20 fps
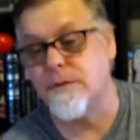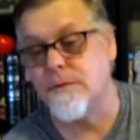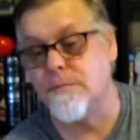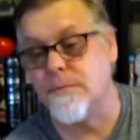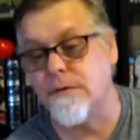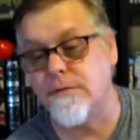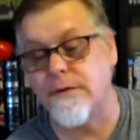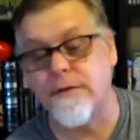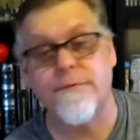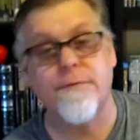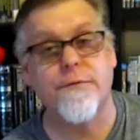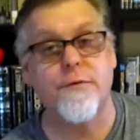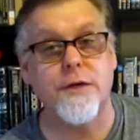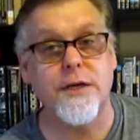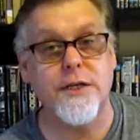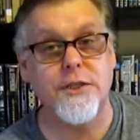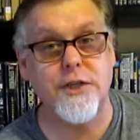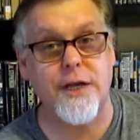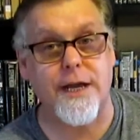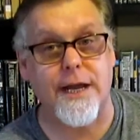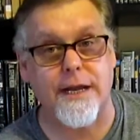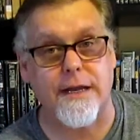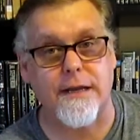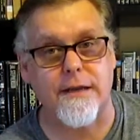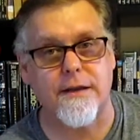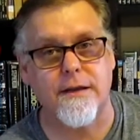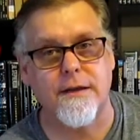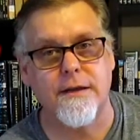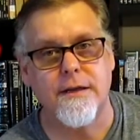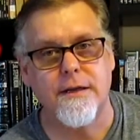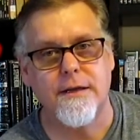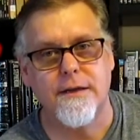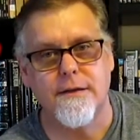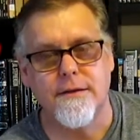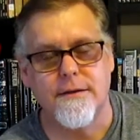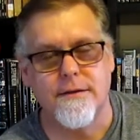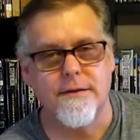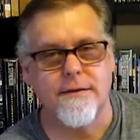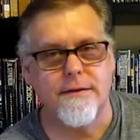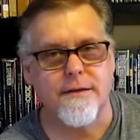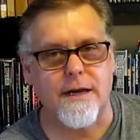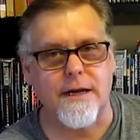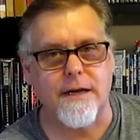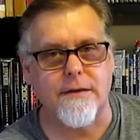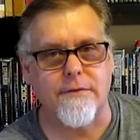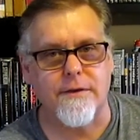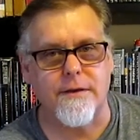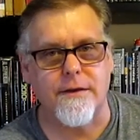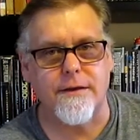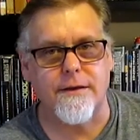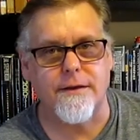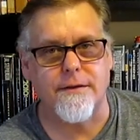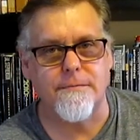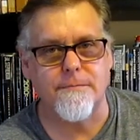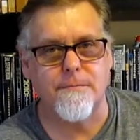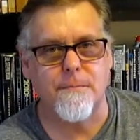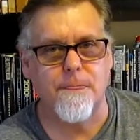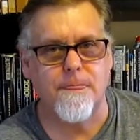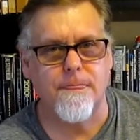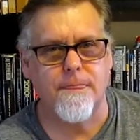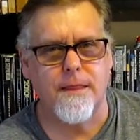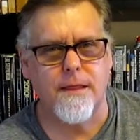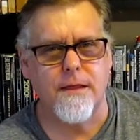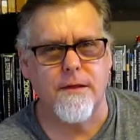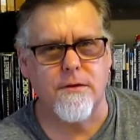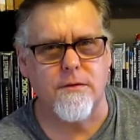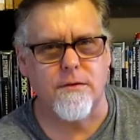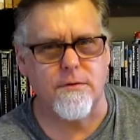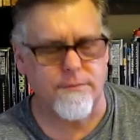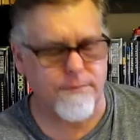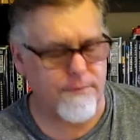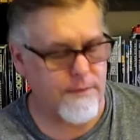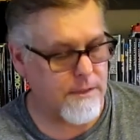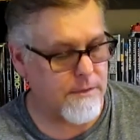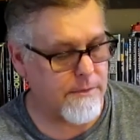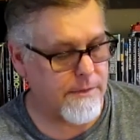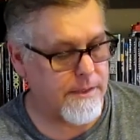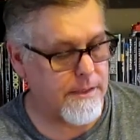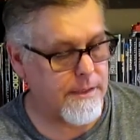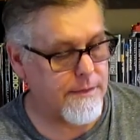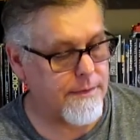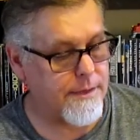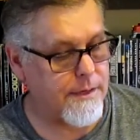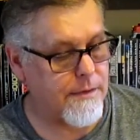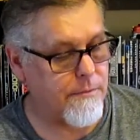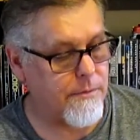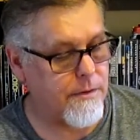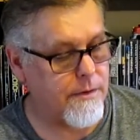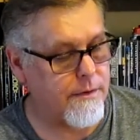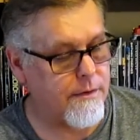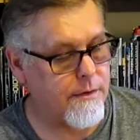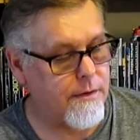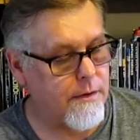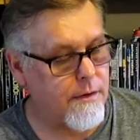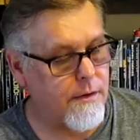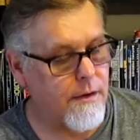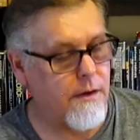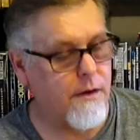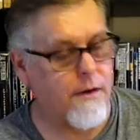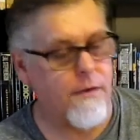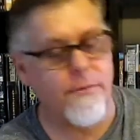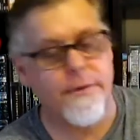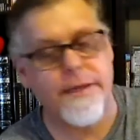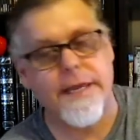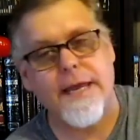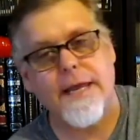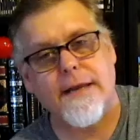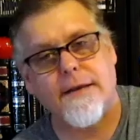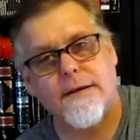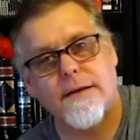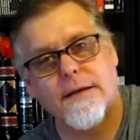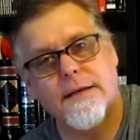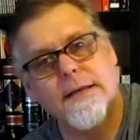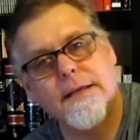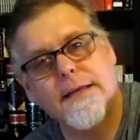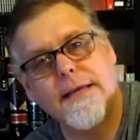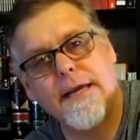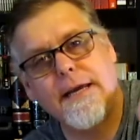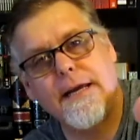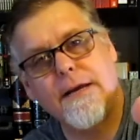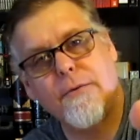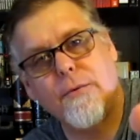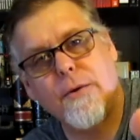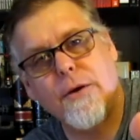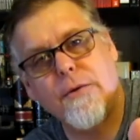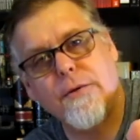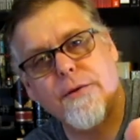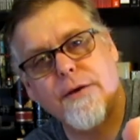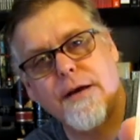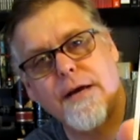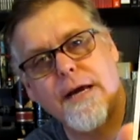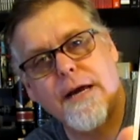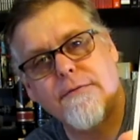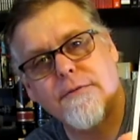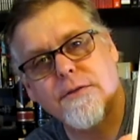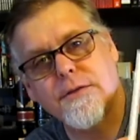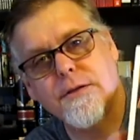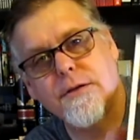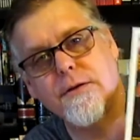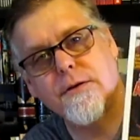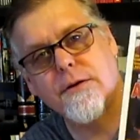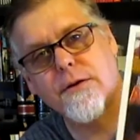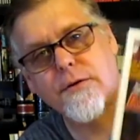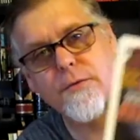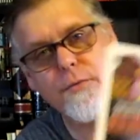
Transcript: the movie Free Jack. Kind of a cult following on that one. Oh, we can't get away without having Sigourney